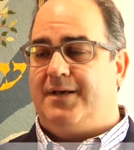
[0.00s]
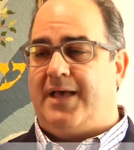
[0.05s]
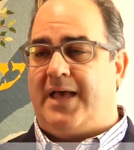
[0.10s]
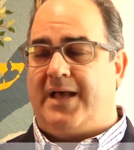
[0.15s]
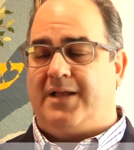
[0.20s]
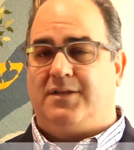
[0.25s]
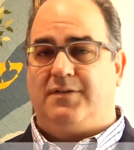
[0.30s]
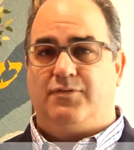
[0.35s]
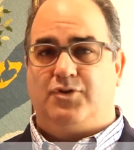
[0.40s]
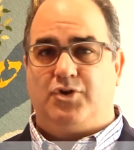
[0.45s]

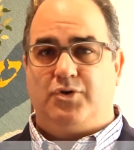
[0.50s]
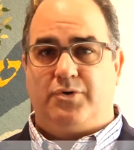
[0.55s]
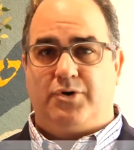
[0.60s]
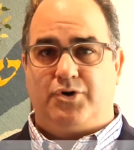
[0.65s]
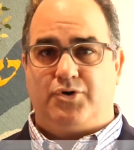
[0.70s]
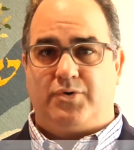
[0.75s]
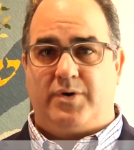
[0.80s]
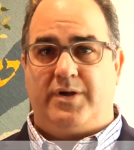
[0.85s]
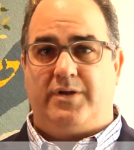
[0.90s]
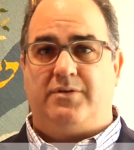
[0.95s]
active shooter
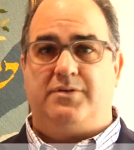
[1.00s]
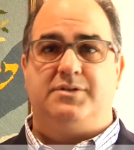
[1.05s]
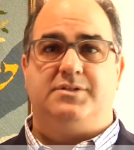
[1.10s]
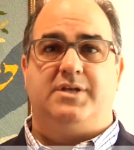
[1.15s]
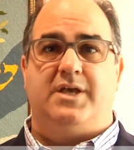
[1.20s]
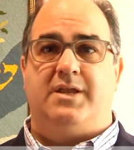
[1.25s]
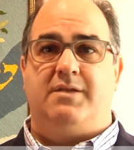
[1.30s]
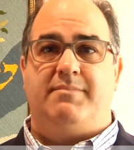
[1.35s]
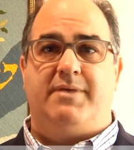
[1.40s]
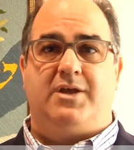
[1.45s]

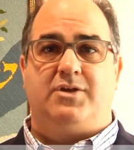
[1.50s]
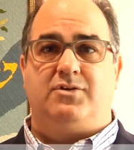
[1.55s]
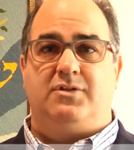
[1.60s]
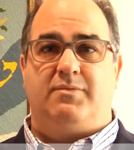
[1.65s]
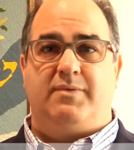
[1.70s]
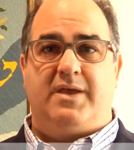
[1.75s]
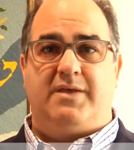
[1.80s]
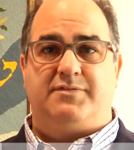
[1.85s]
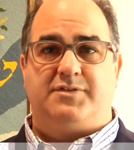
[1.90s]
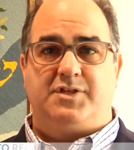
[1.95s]
drills, and make sure
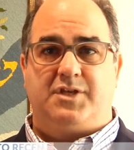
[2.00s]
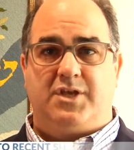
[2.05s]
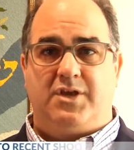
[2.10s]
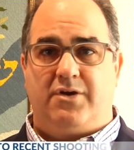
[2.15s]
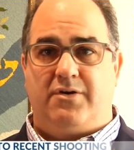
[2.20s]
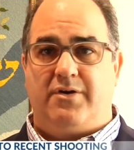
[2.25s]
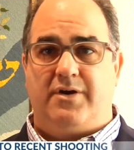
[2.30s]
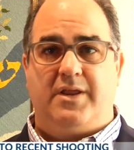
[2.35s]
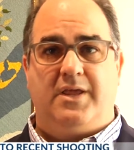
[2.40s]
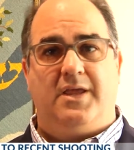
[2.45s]
that we have
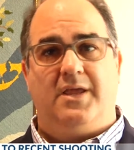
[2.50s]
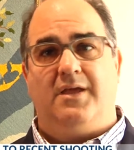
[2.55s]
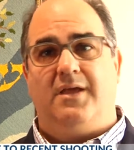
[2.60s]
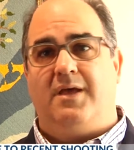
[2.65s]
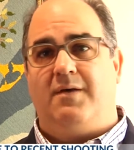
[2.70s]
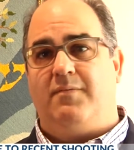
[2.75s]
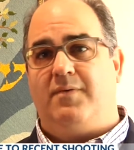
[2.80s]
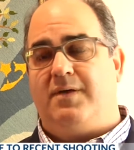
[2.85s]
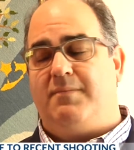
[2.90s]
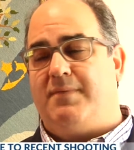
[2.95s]
security,
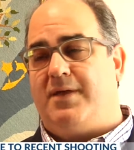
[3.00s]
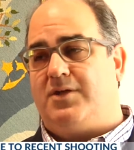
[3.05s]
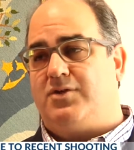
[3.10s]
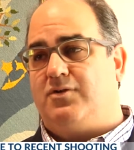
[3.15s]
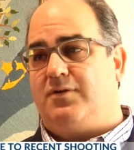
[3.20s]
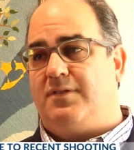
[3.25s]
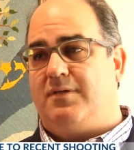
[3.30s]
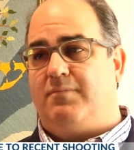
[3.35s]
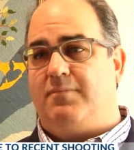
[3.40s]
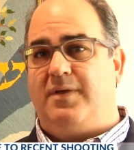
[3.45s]
and we make
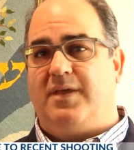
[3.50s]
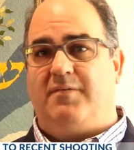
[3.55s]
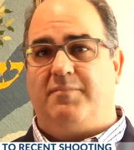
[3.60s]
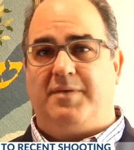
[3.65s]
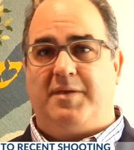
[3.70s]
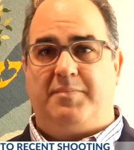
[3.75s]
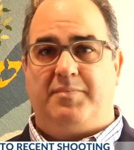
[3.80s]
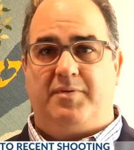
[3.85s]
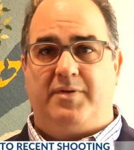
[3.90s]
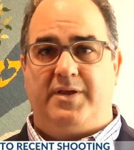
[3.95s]
sure that we have
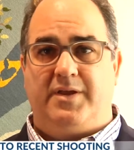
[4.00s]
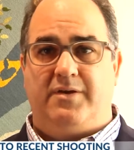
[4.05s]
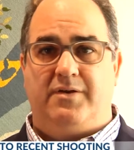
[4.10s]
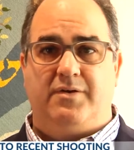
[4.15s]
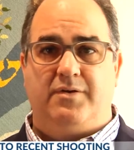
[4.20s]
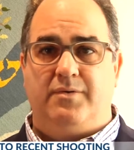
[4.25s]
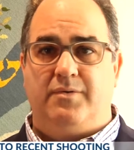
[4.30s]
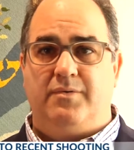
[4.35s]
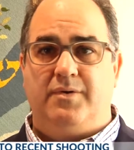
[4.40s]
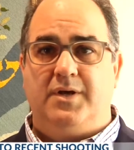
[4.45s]
people here
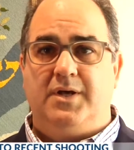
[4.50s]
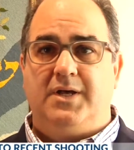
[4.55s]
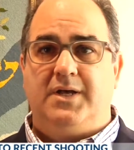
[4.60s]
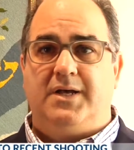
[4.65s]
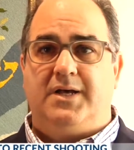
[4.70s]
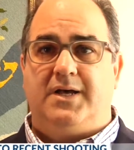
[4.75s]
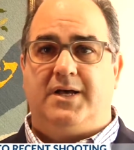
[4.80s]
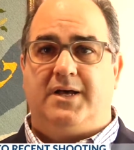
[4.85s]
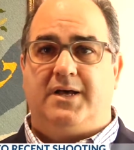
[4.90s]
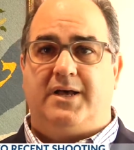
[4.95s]
who
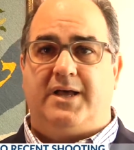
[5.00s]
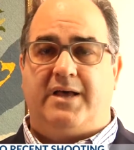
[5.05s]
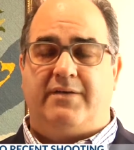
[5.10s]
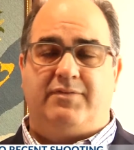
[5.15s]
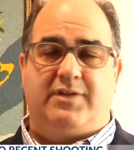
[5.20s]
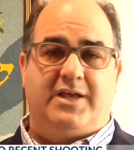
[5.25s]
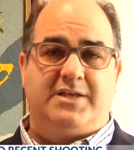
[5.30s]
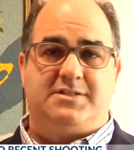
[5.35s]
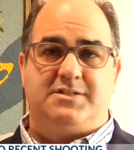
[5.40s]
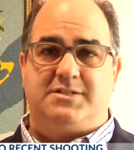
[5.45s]

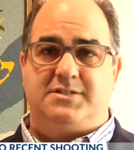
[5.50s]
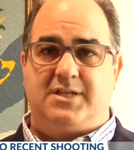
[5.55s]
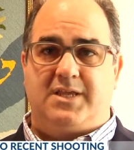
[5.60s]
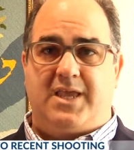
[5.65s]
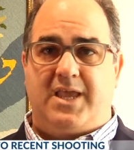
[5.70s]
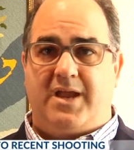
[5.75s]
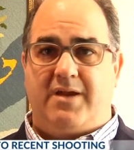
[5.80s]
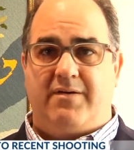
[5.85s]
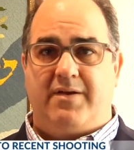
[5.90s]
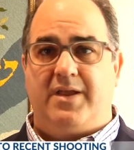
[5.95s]
have license to
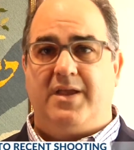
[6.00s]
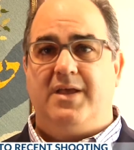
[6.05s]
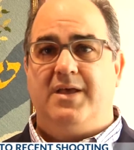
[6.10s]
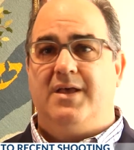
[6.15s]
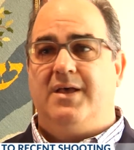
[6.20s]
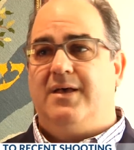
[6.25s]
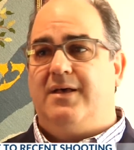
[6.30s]
carry.